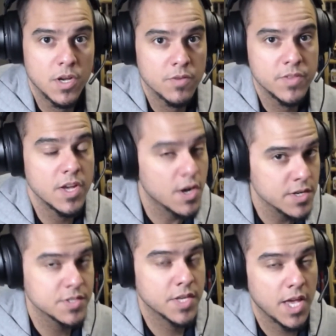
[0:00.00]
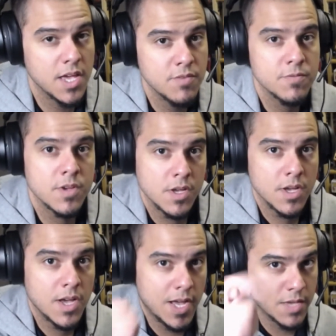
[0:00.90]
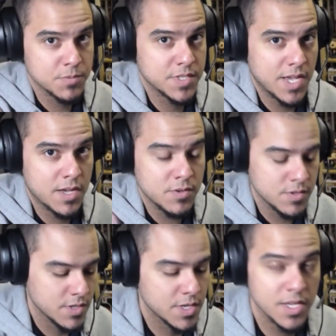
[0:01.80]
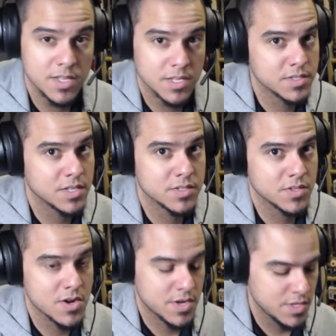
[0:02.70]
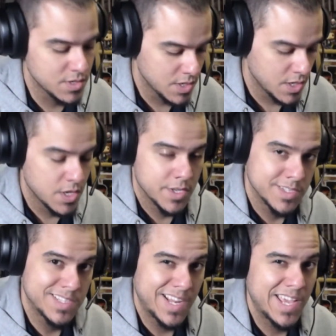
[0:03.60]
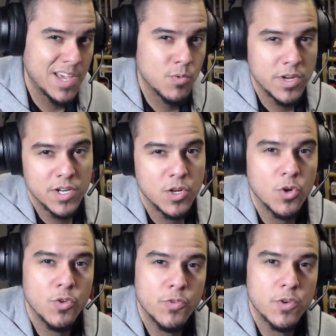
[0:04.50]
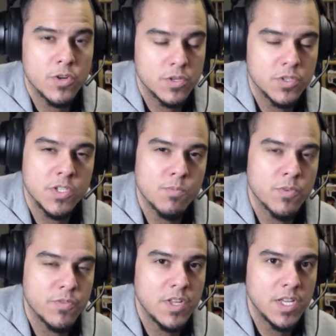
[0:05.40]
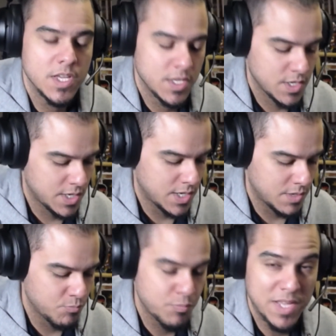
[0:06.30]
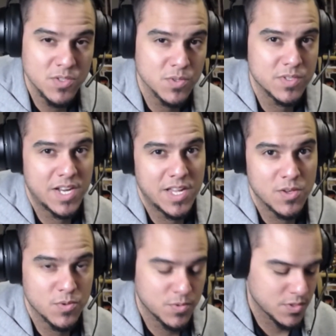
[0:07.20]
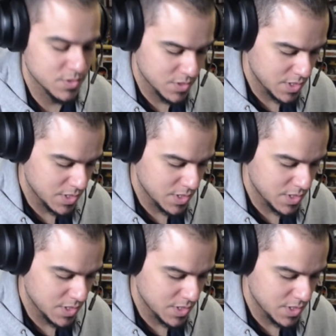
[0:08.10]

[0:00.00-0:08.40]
of The Artist Cave. I am Sal, and let's get started. Today I wanted to go over some of the pencils that I use.